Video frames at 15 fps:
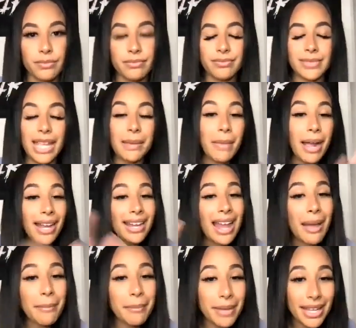They might
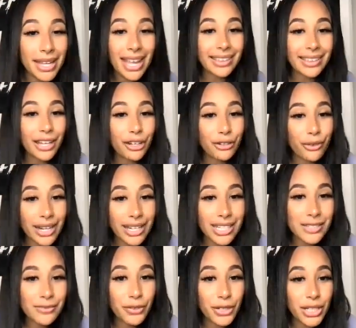not be at their
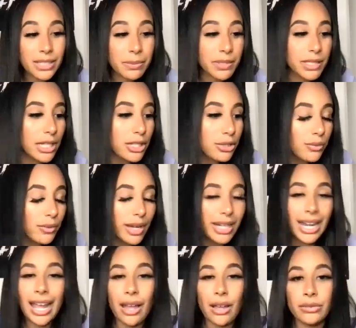greatest, fullest potential right
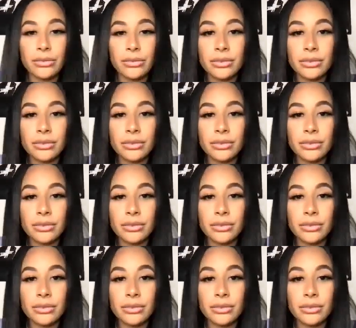now,